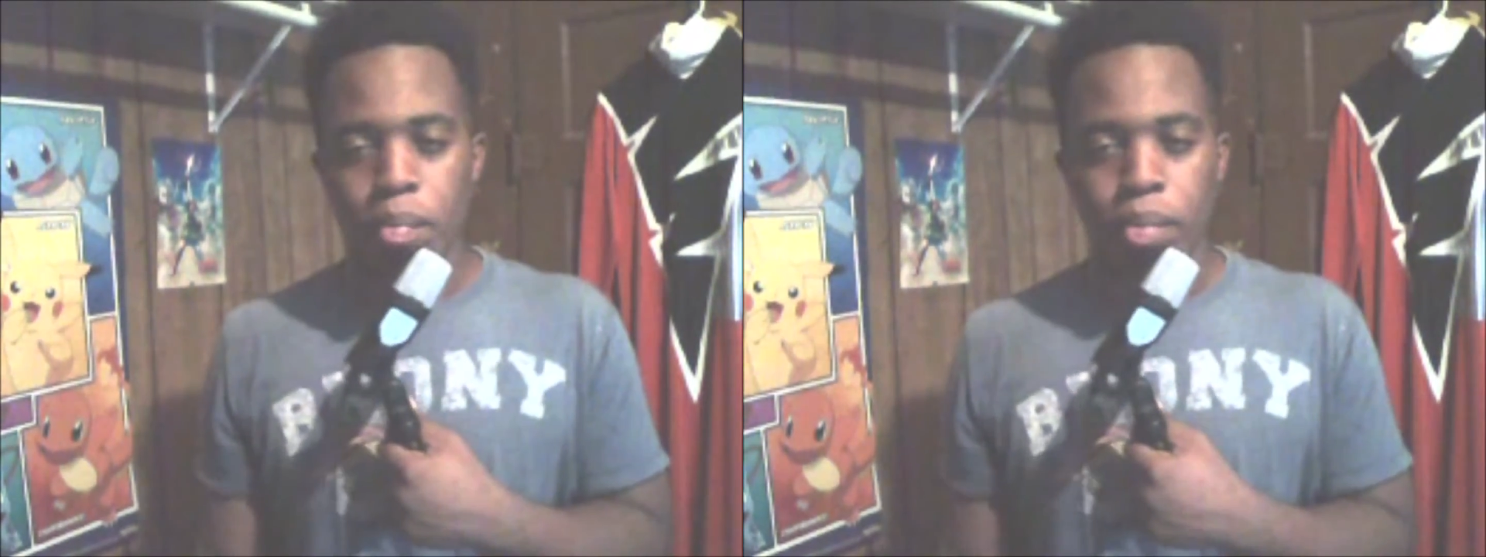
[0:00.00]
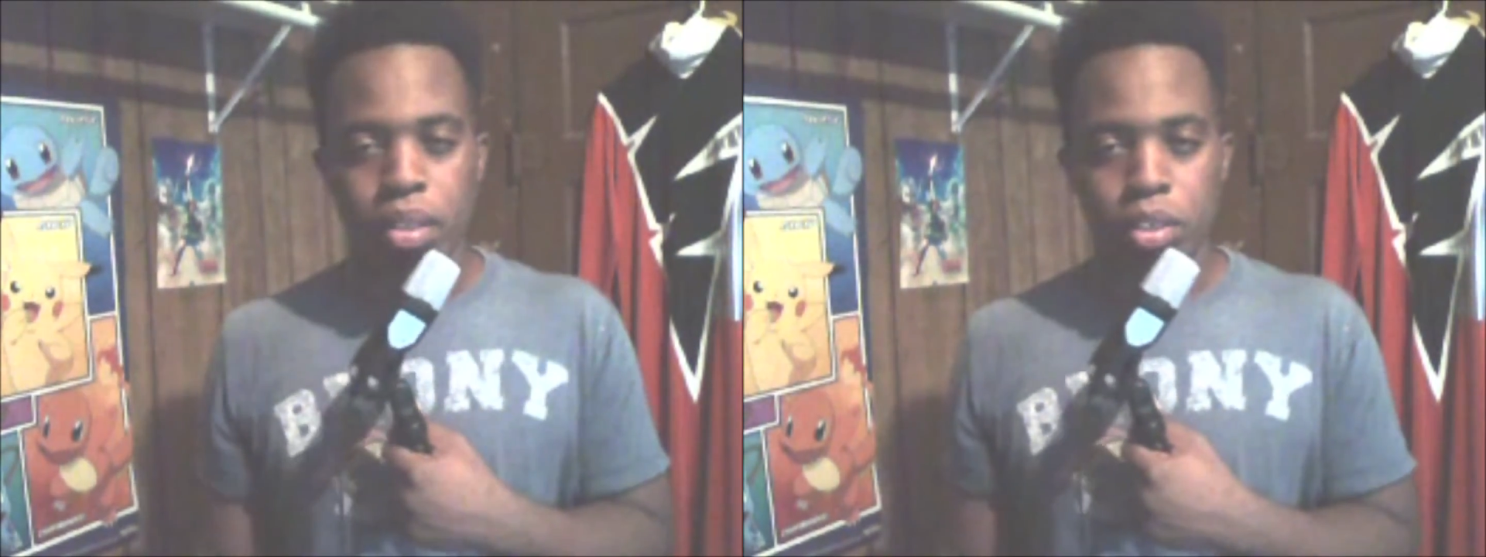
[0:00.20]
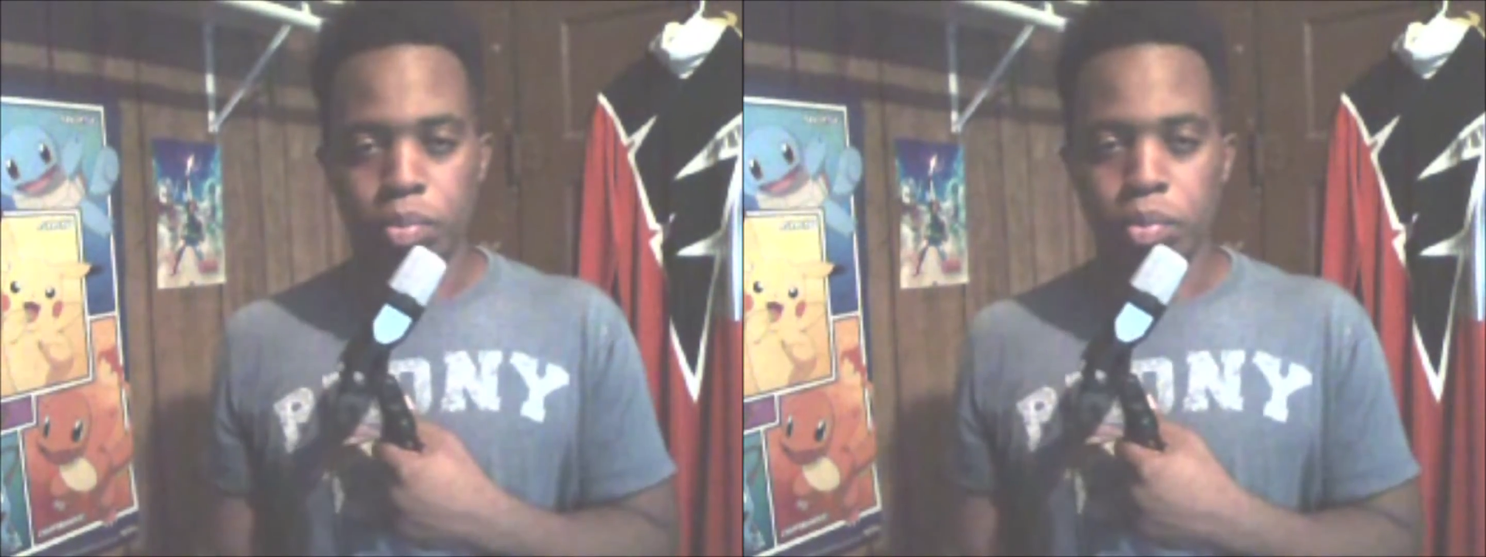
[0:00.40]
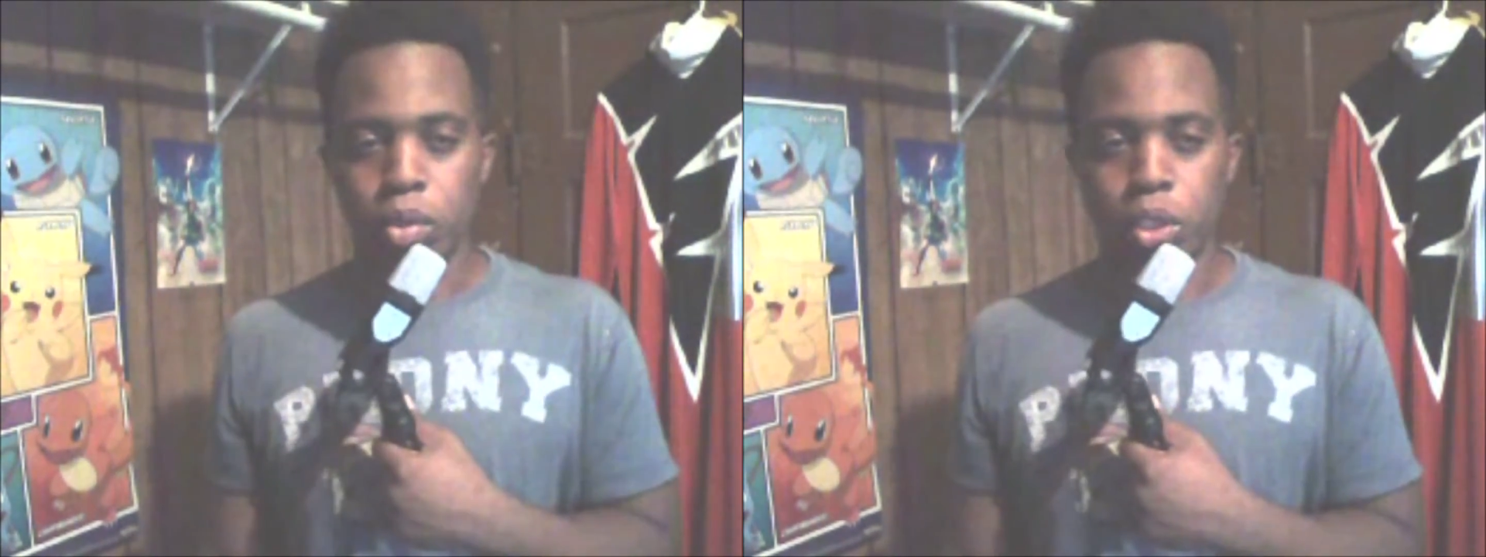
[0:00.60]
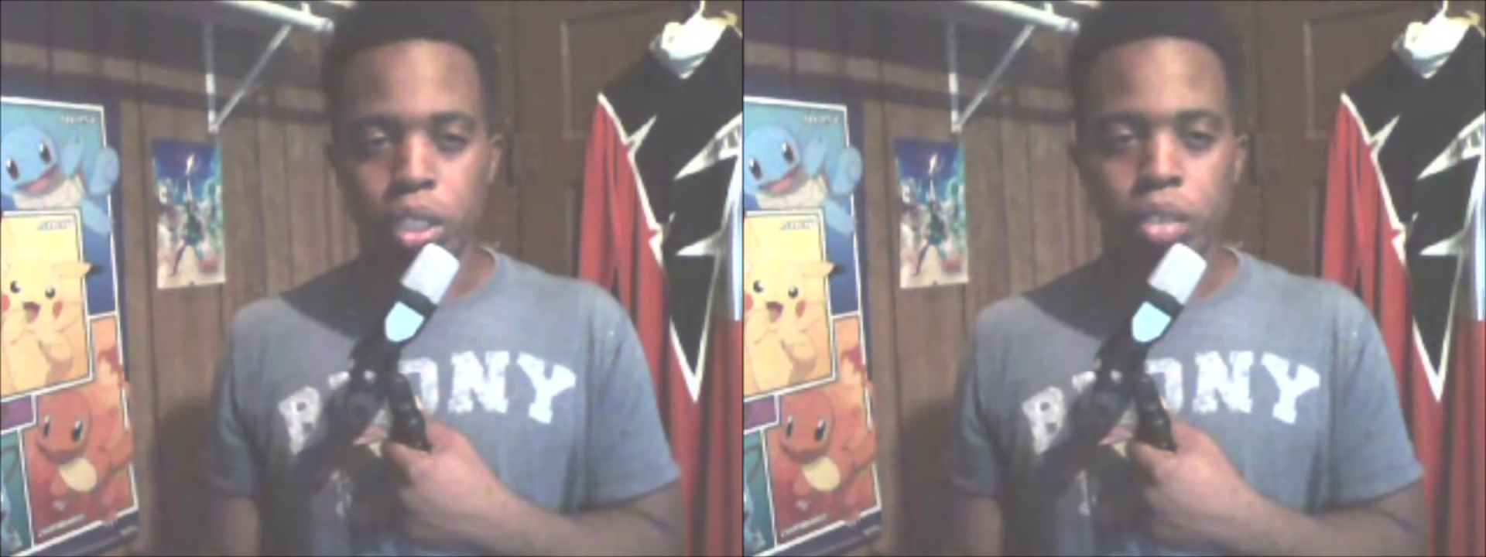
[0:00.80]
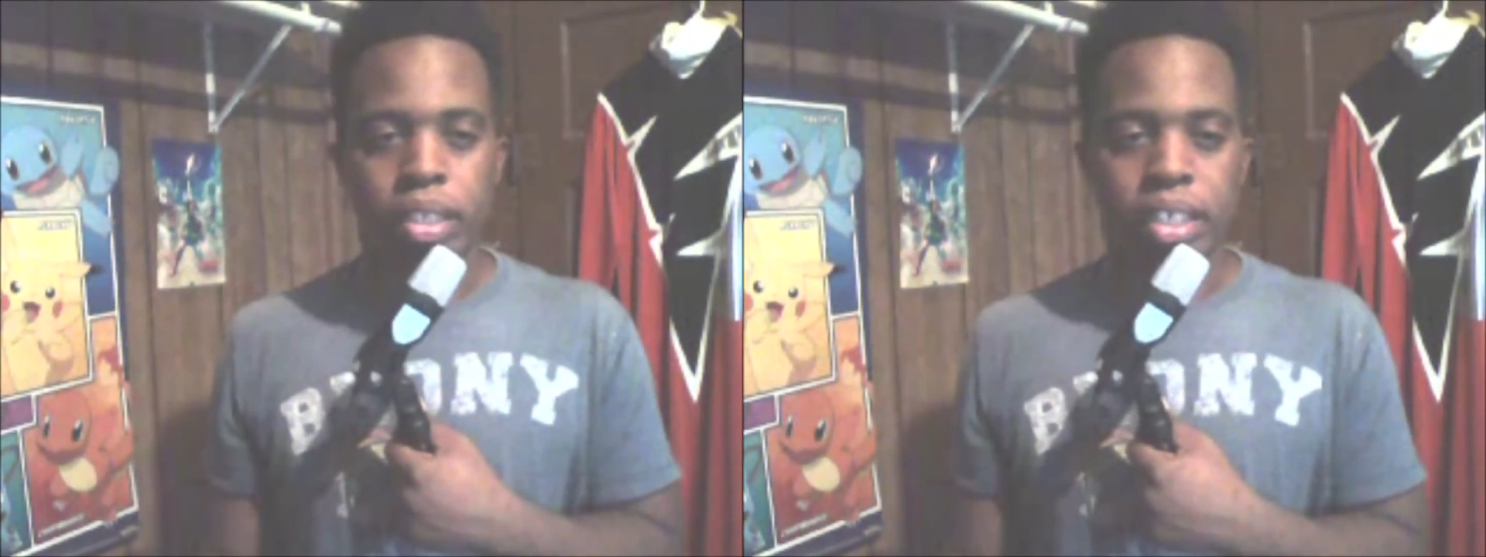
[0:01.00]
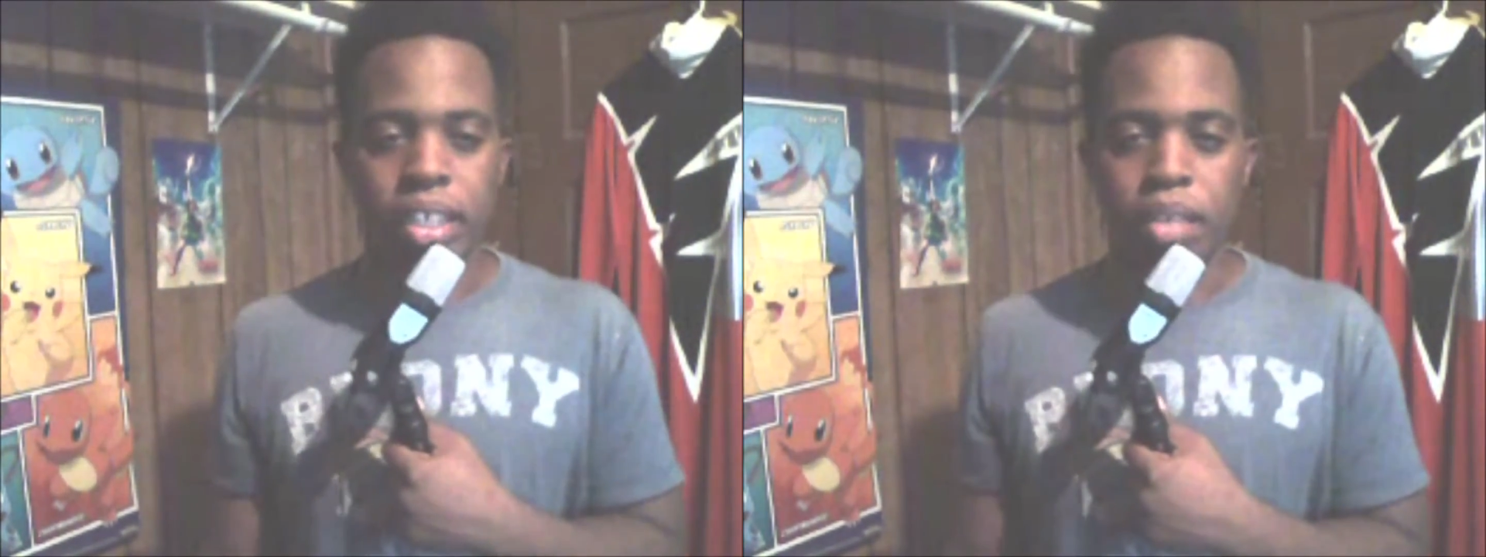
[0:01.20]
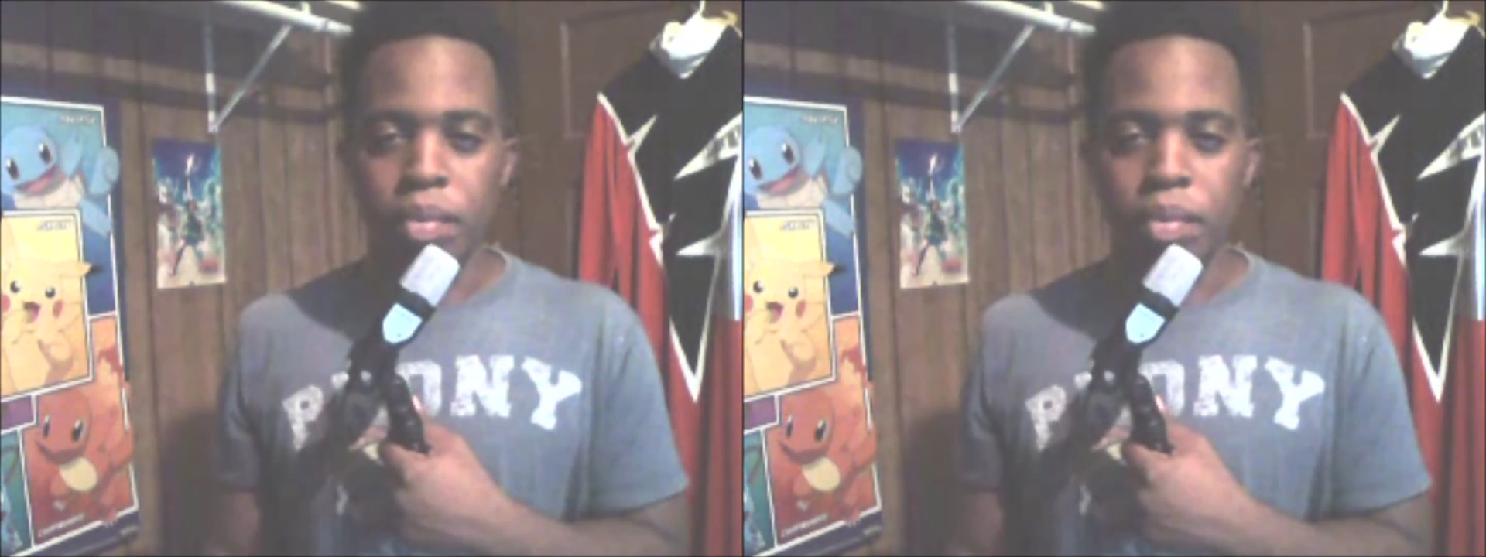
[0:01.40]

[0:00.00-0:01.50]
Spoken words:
But there's more to it than that.